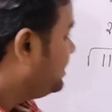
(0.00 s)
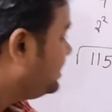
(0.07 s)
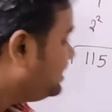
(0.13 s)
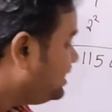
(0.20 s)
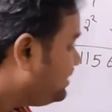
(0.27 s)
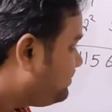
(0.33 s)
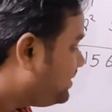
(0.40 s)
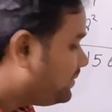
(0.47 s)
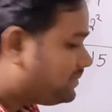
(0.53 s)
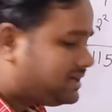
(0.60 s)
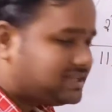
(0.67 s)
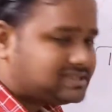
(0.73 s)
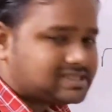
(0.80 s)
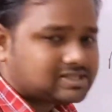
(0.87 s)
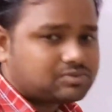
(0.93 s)
In
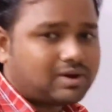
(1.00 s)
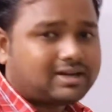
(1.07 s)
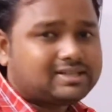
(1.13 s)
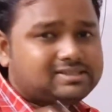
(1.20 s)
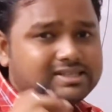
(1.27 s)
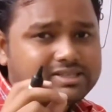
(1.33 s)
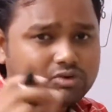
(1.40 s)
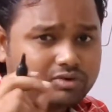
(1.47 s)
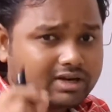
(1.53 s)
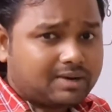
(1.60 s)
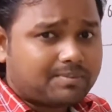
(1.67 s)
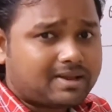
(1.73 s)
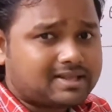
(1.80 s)
56, what is the unit